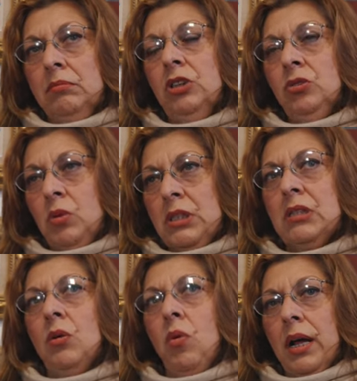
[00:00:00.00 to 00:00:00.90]
Just once
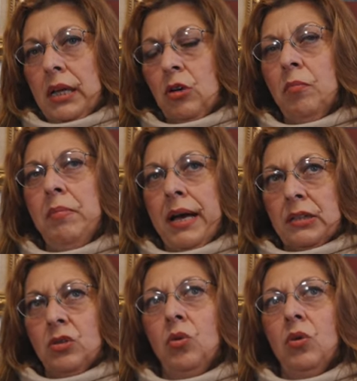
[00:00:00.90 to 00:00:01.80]
in a while, I go
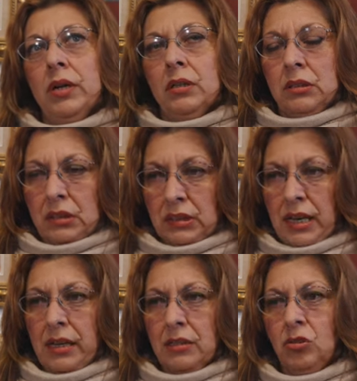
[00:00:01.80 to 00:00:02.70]
back to oil to
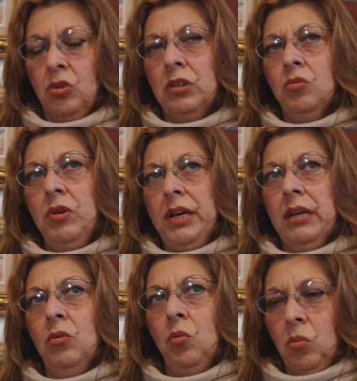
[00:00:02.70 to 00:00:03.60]
take a sort of
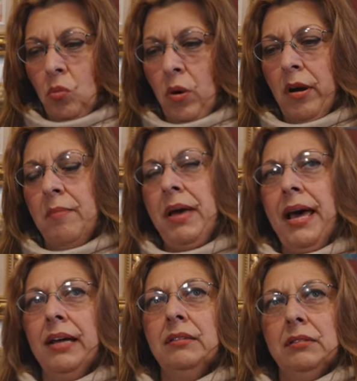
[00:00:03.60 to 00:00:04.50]
reading where I'm
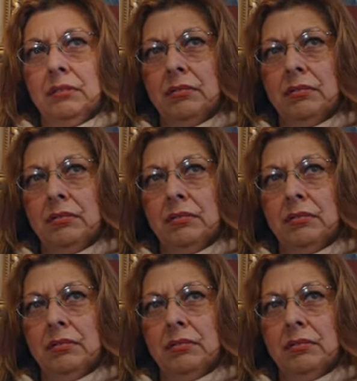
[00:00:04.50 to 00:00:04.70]
at.